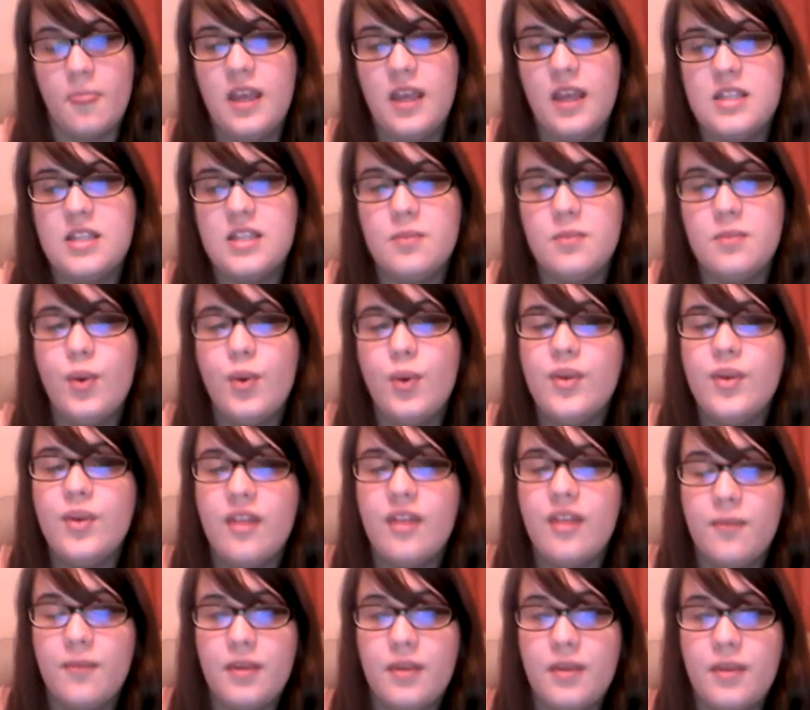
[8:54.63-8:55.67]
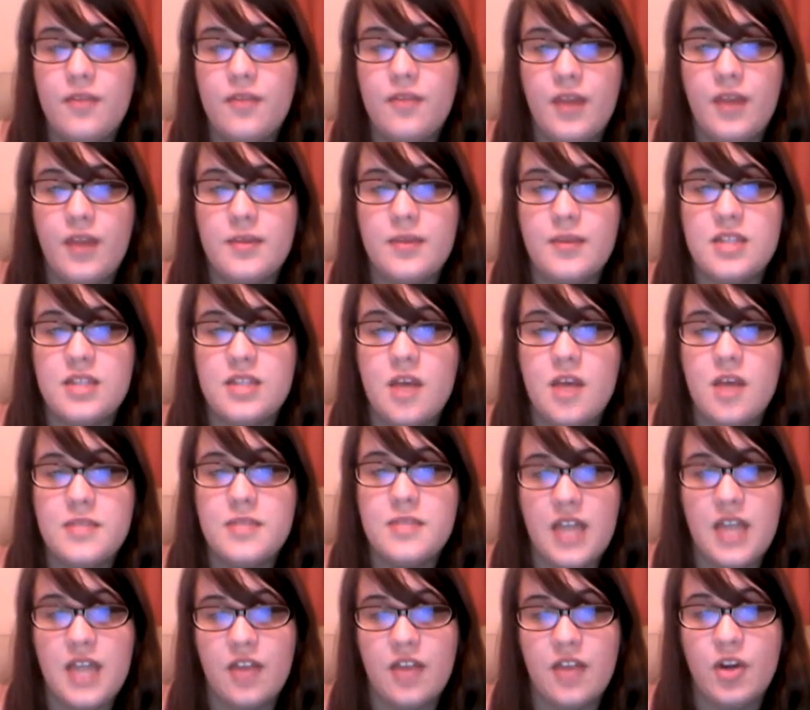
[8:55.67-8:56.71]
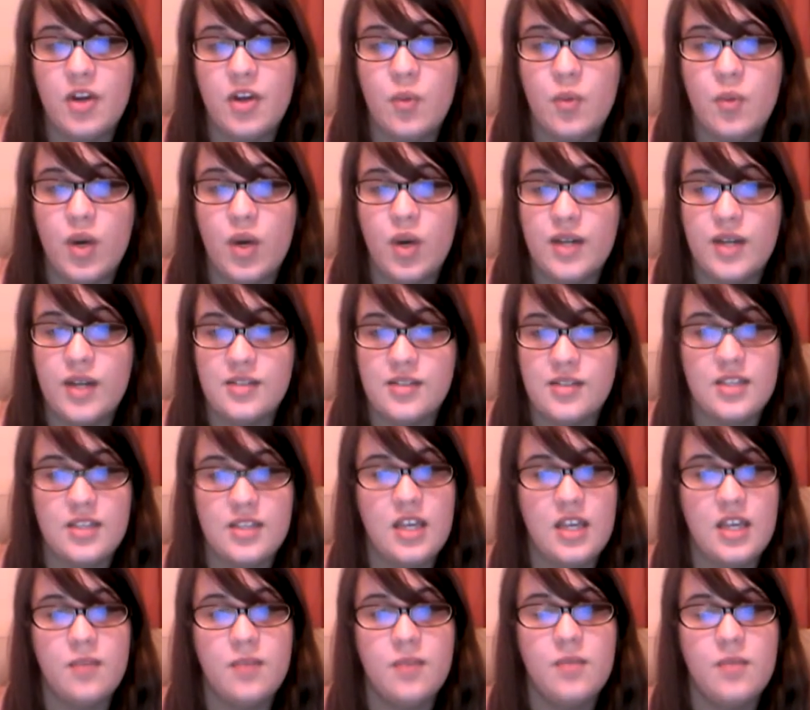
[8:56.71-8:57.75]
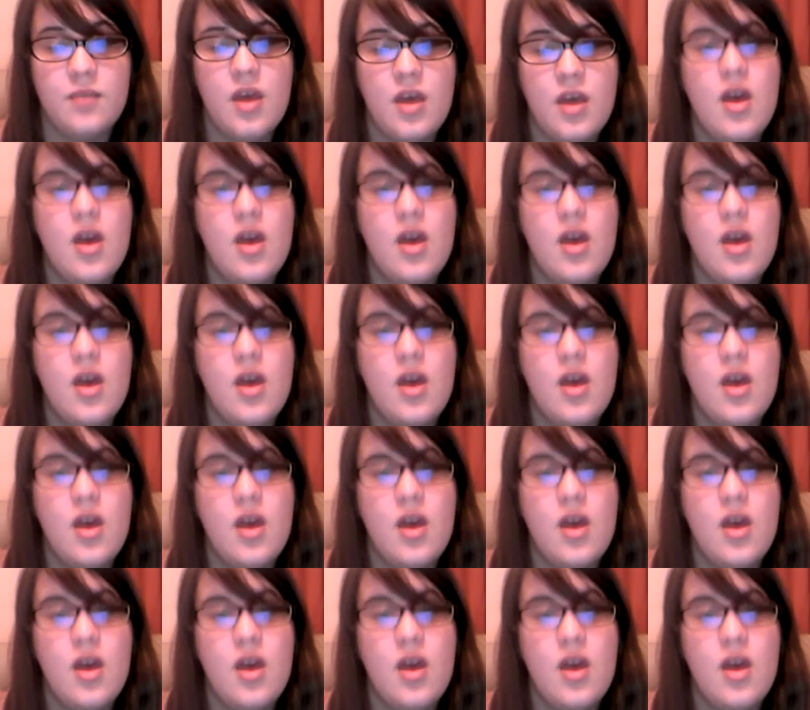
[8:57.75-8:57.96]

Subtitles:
It's important that families come together and work as a team,